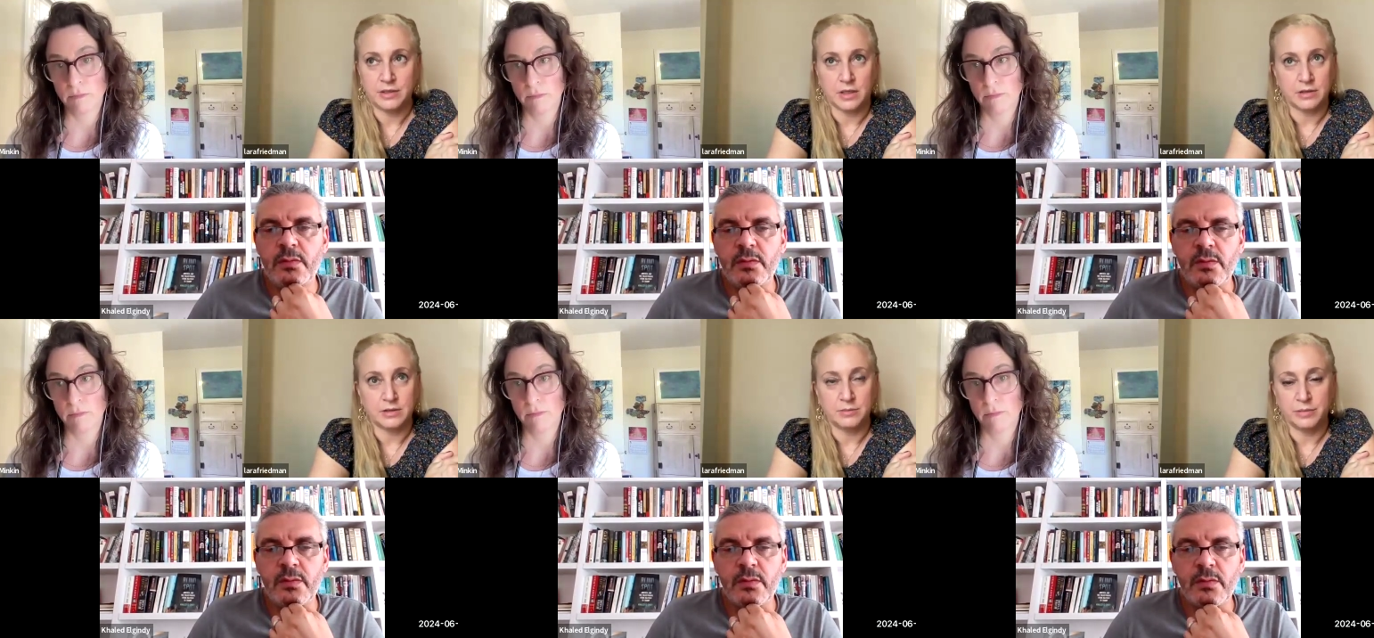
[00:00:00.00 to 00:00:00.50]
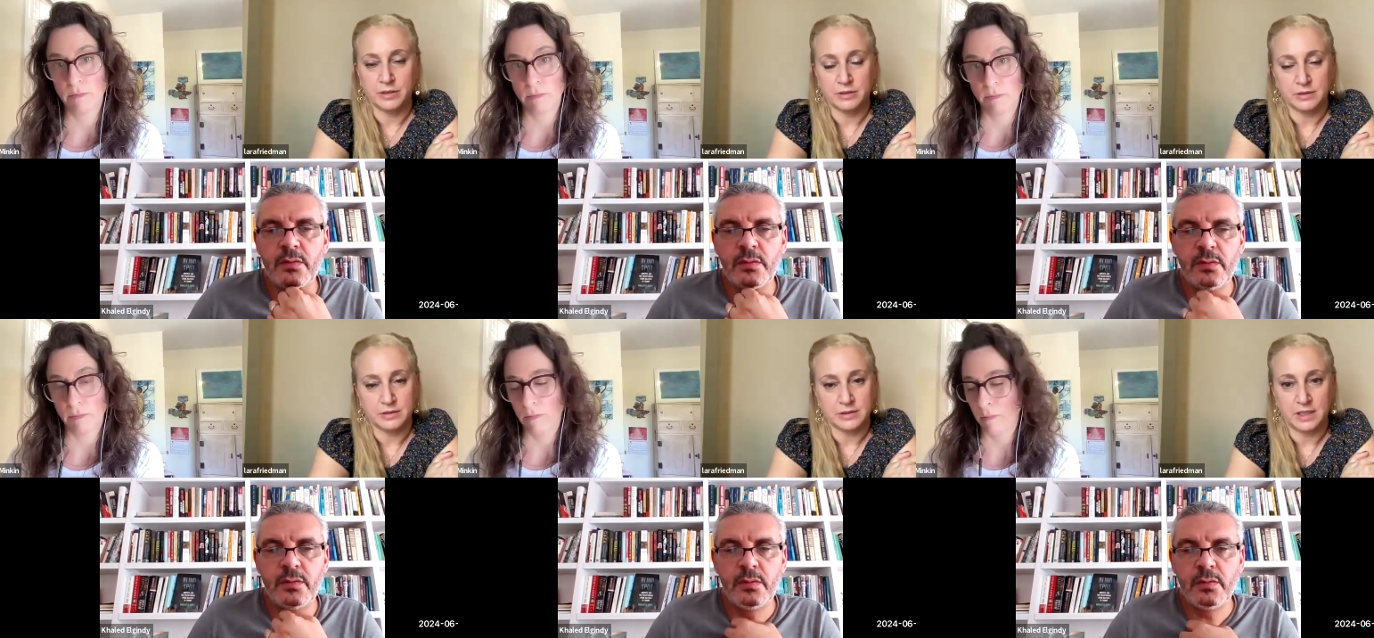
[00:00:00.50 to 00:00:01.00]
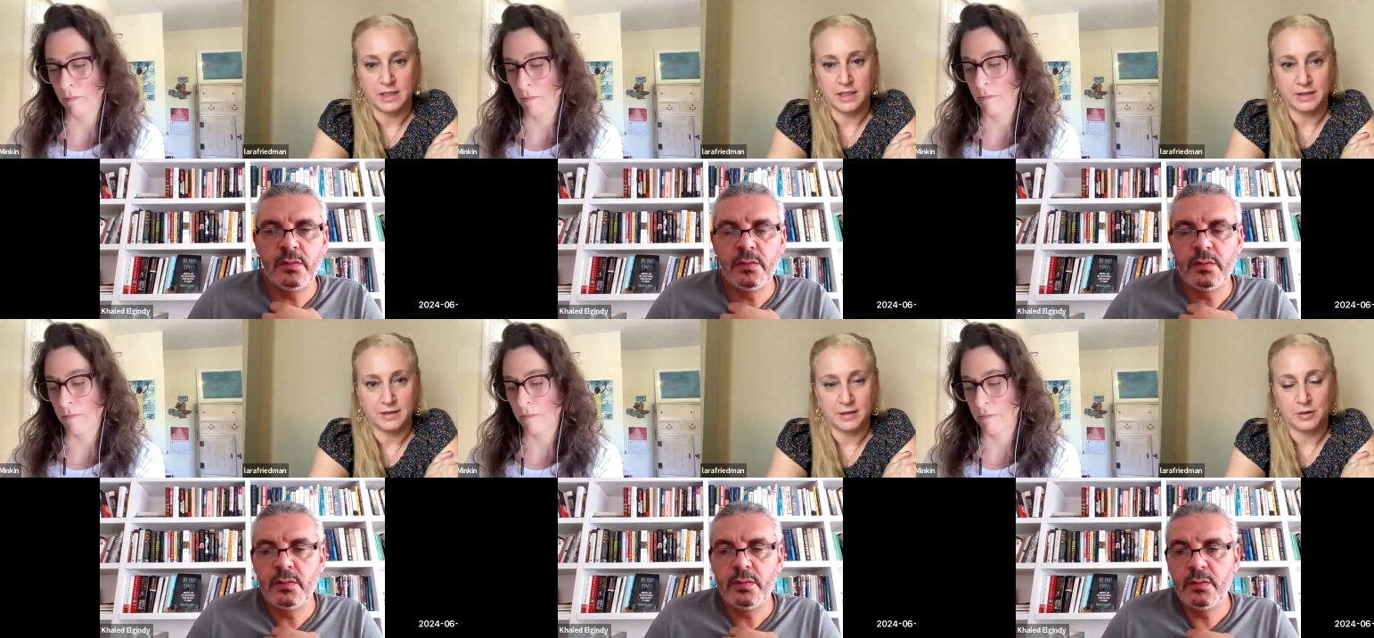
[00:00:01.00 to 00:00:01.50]
Speaker 1: start to build
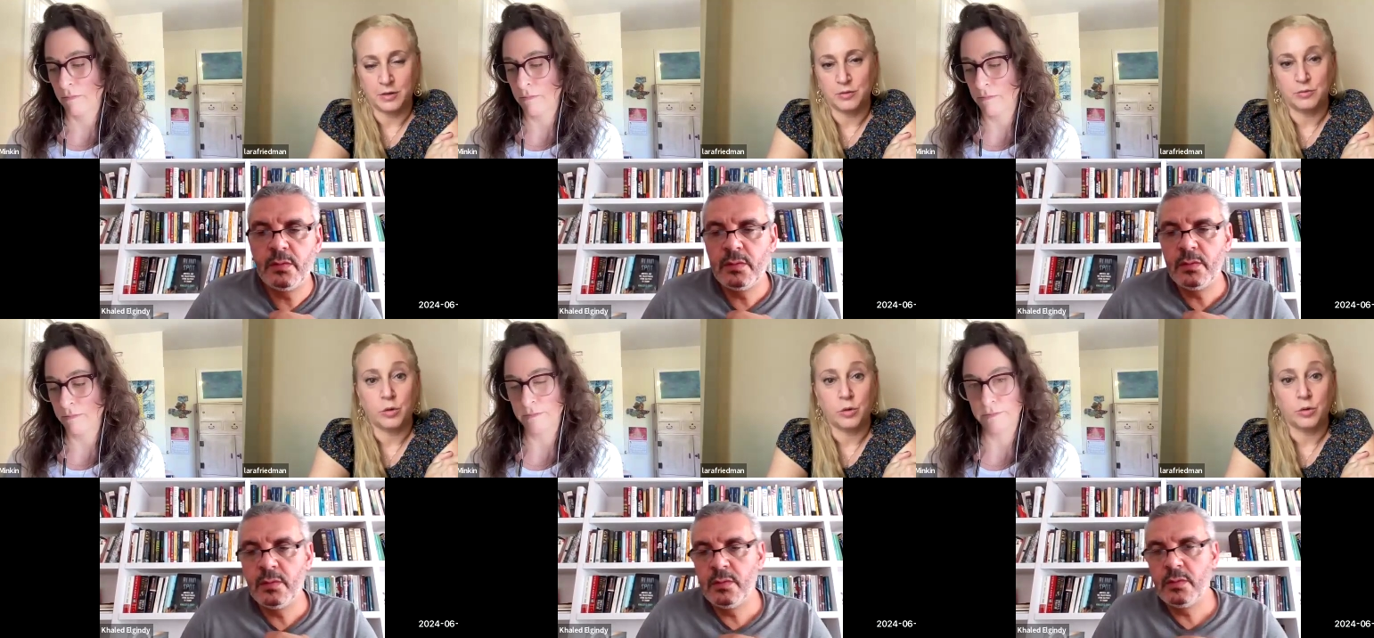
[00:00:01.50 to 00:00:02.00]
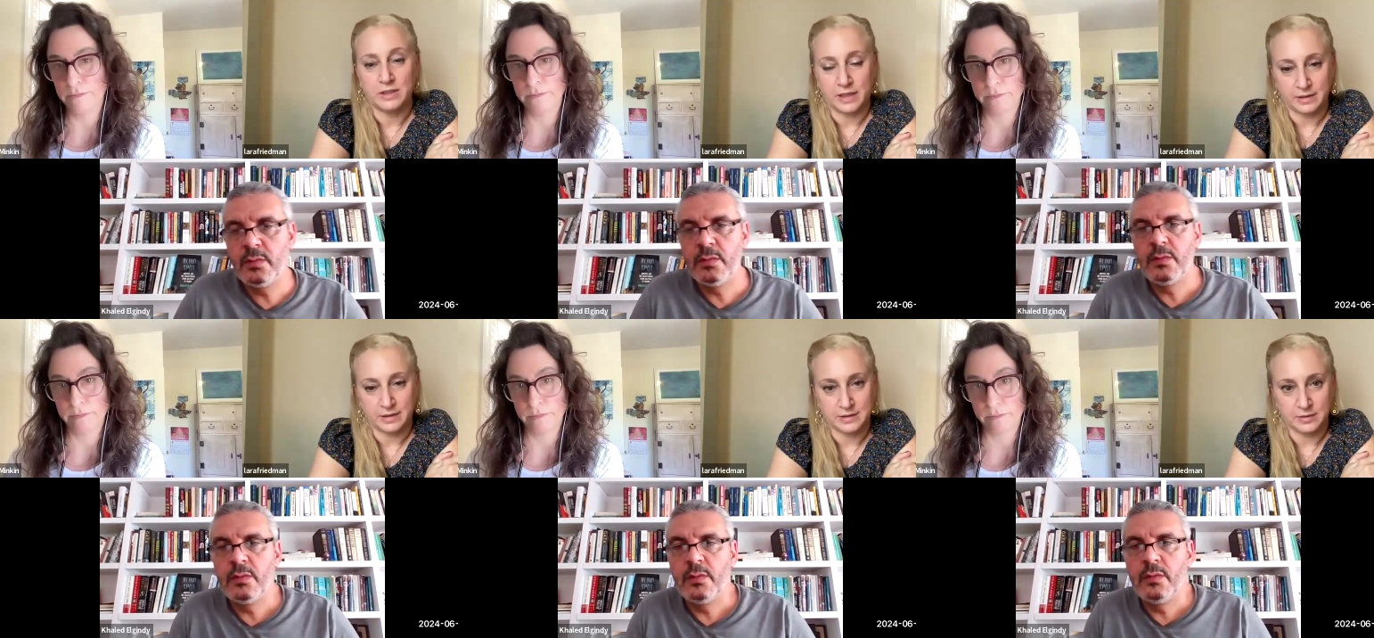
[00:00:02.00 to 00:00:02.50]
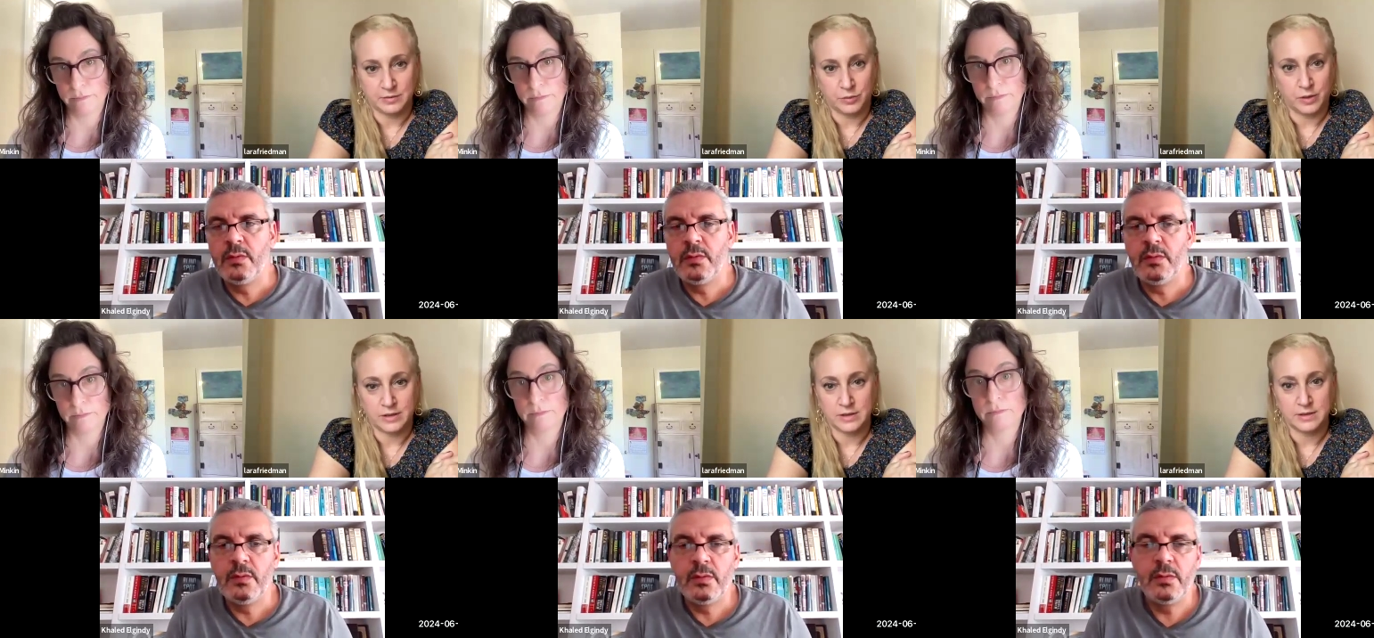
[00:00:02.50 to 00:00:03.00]
a their own rolodex of
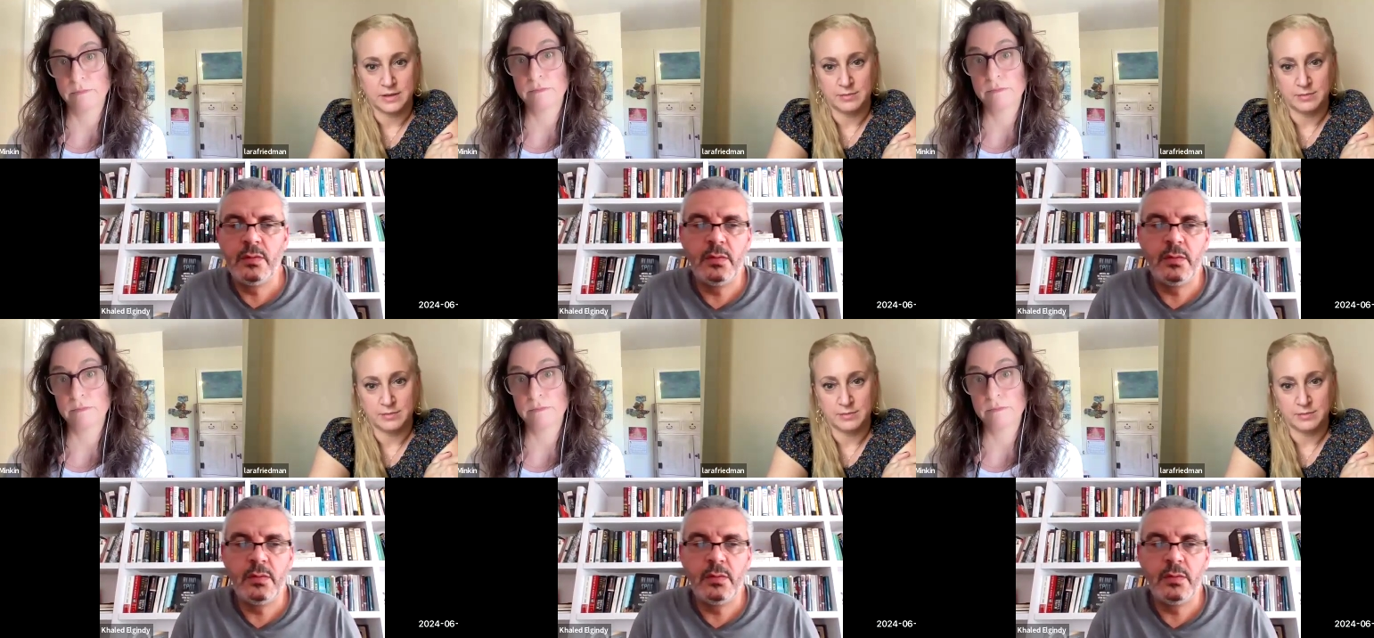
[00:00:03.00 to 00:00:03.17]
voices